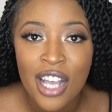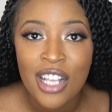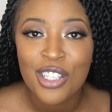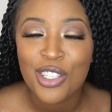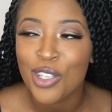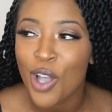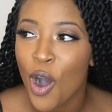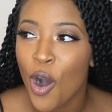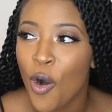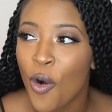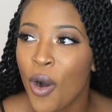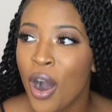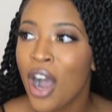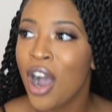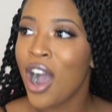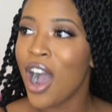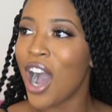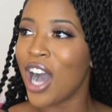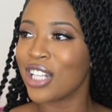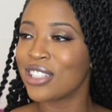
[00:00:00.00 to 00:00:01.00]
So
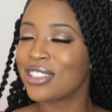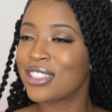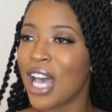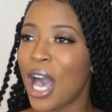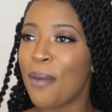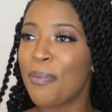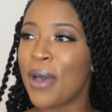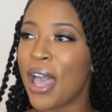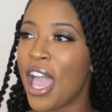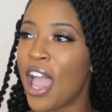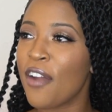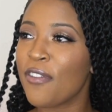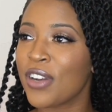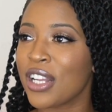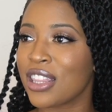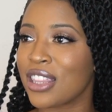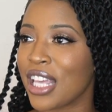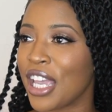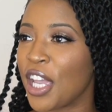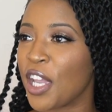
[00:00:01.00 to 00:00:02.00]
on top of
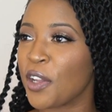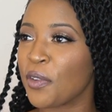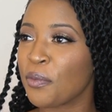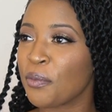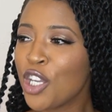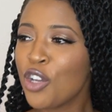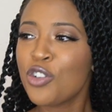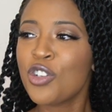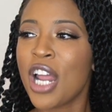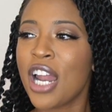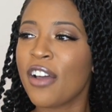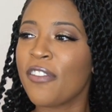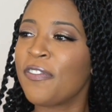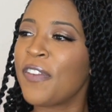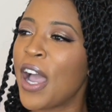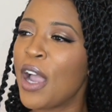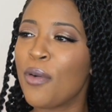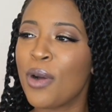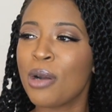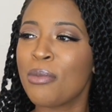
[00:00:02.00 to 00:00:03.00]
everything, you try to
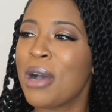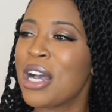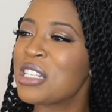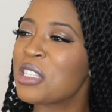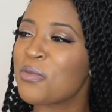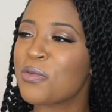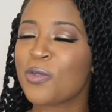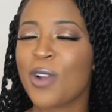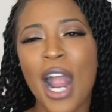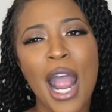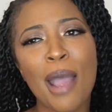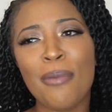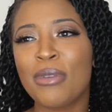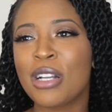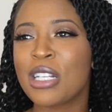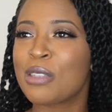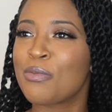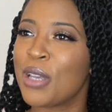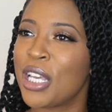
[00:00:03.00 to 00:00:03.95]
fight one of my subscribers,